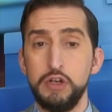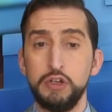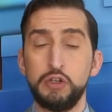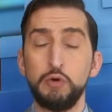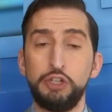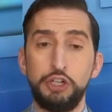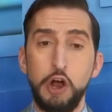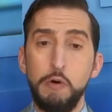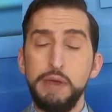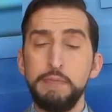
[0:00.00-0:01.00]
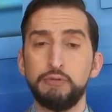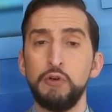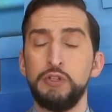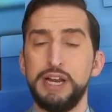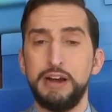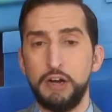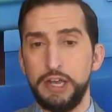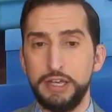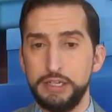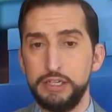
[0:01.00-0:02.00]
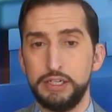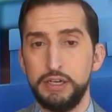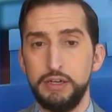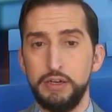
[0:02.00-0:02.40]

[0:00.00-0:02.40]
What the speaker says: So show me Bruce Arians,